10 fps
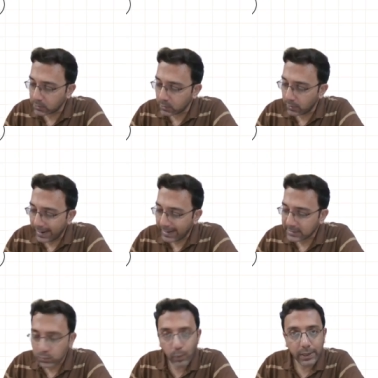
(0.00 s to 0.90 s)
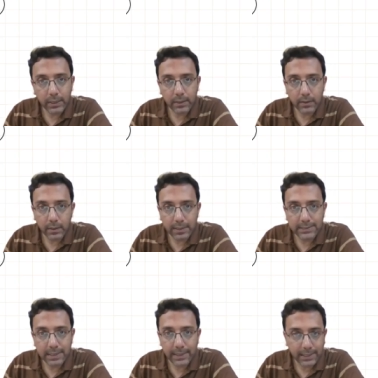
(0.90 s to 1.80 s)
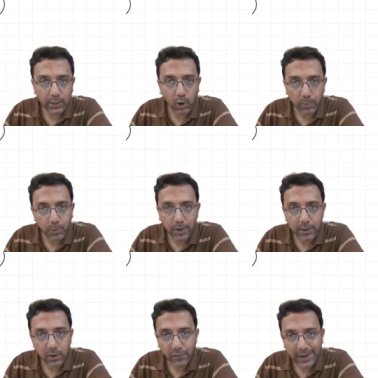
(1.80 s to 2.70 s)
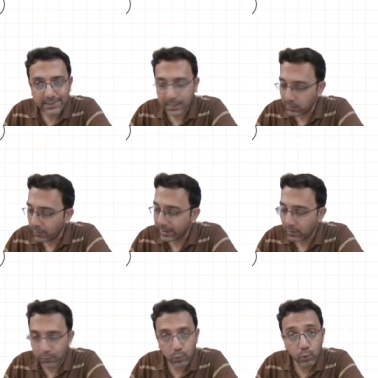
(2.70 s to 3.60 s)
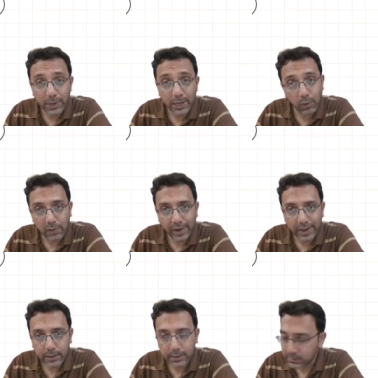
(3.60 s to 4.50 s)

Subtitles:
so xy is like a dot product of x and y of two equal vectors,